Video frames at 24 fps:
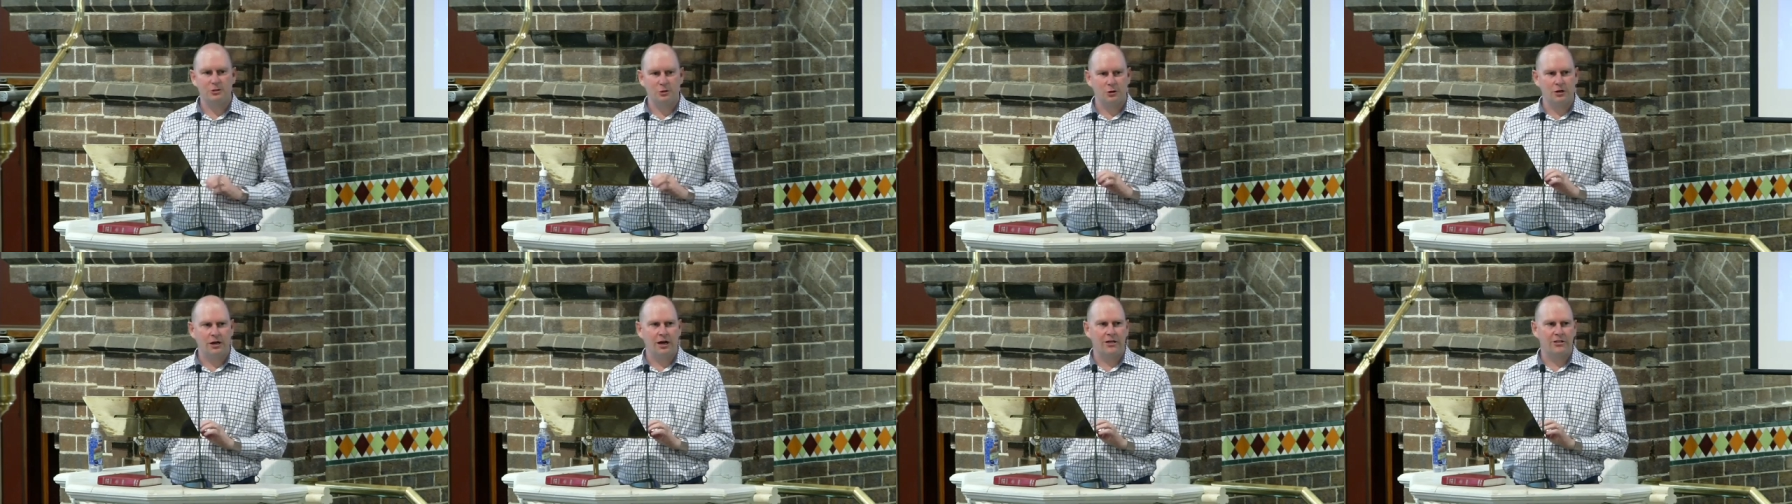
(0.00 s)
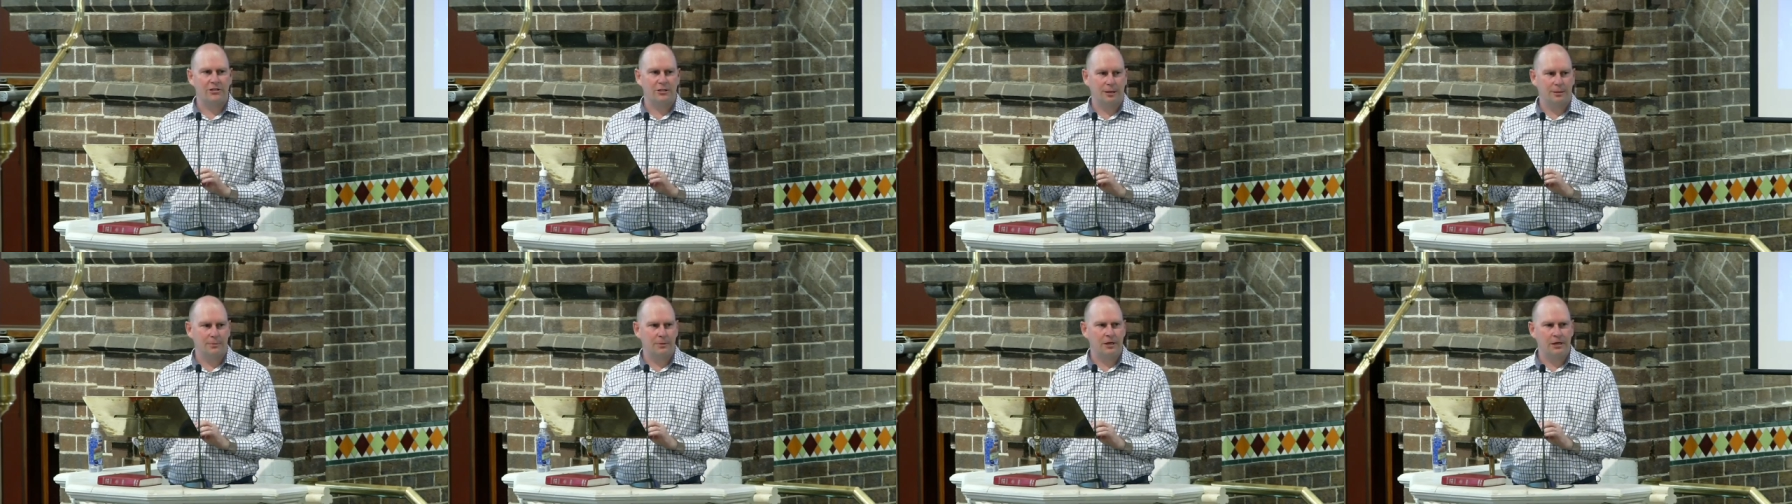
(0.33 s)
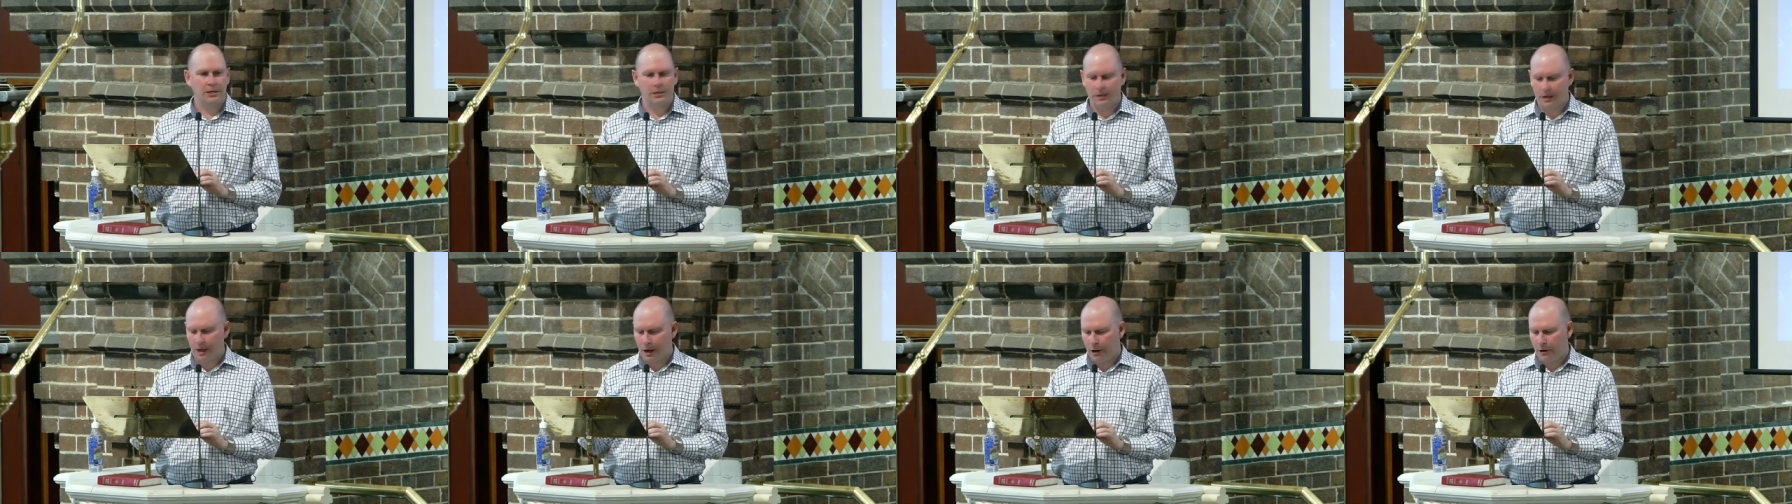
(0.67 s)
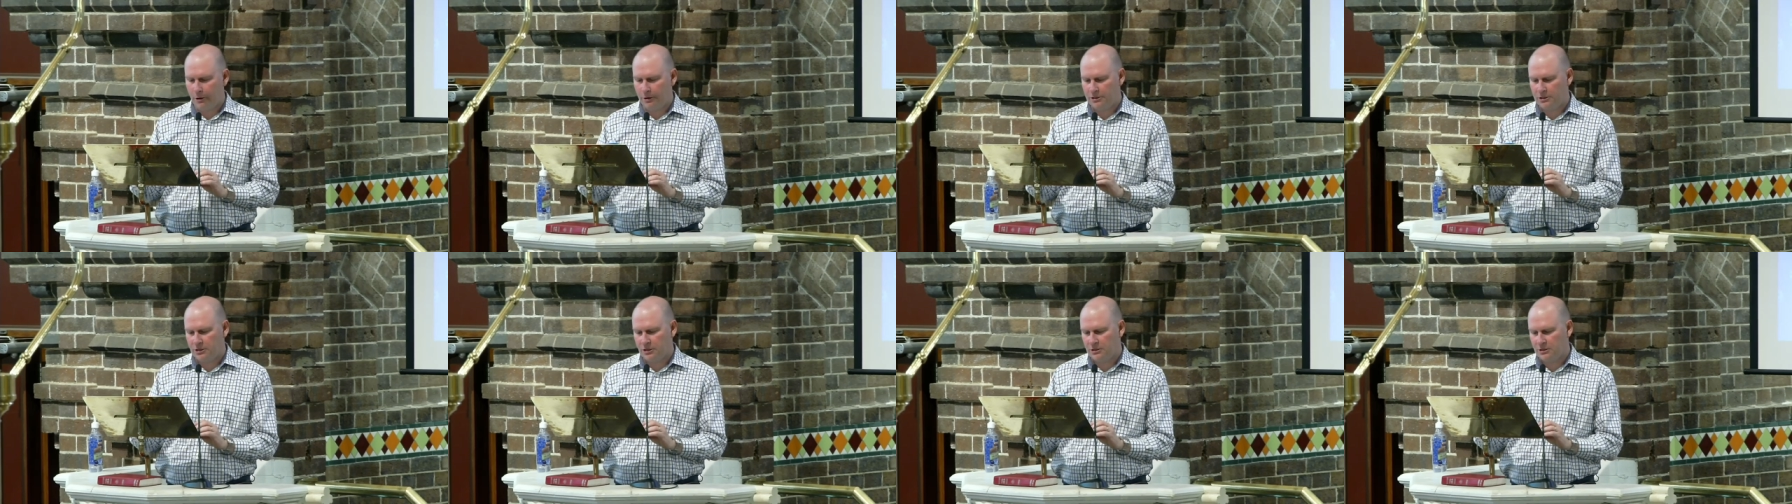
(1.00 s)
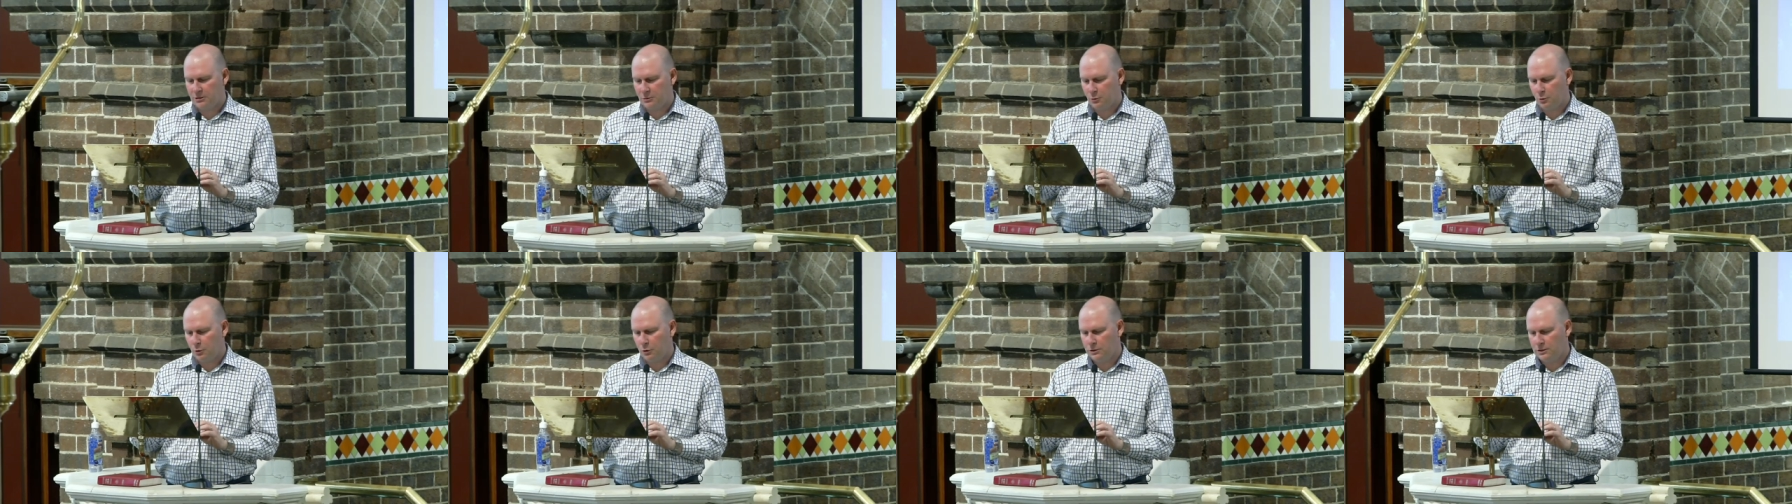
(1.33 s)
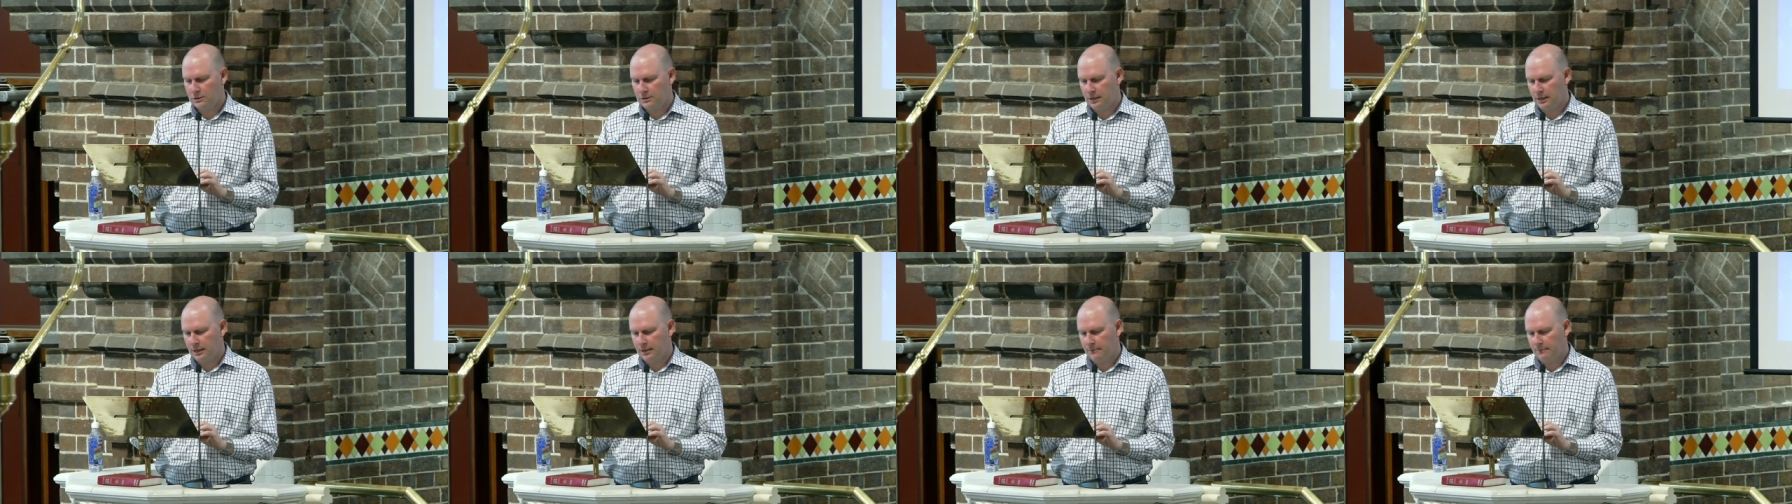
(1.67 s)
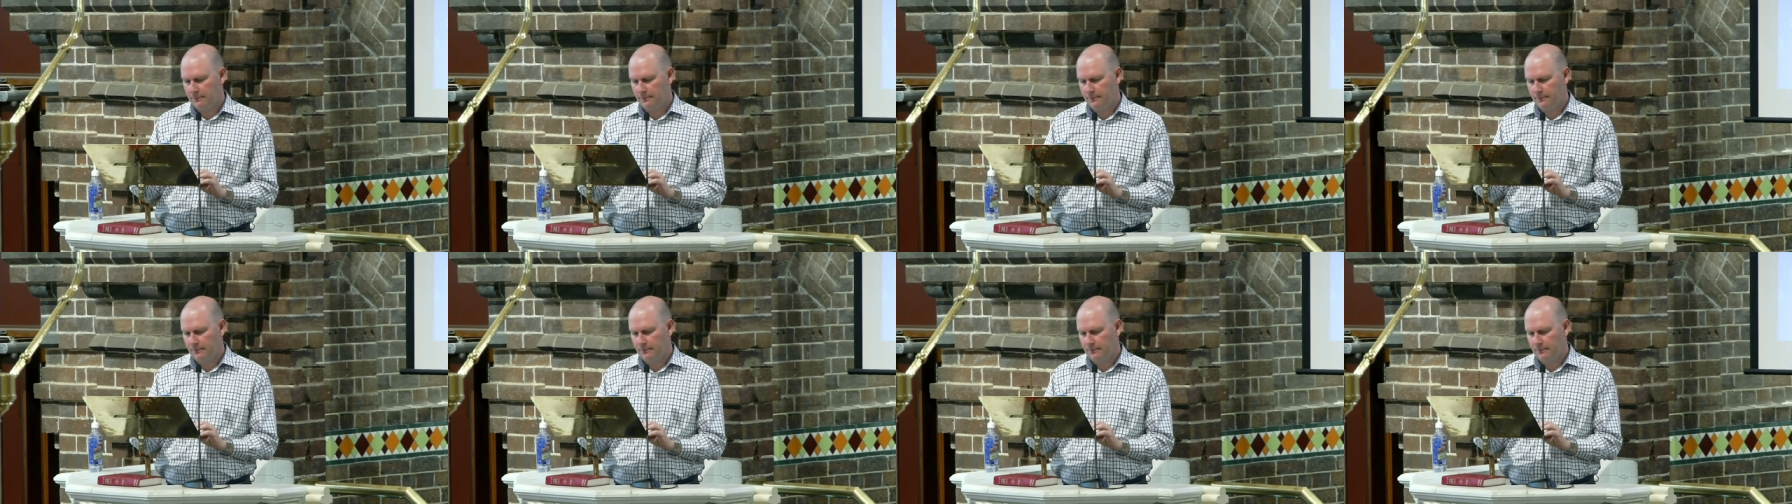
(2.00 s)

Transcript: actually be encouraging towards them.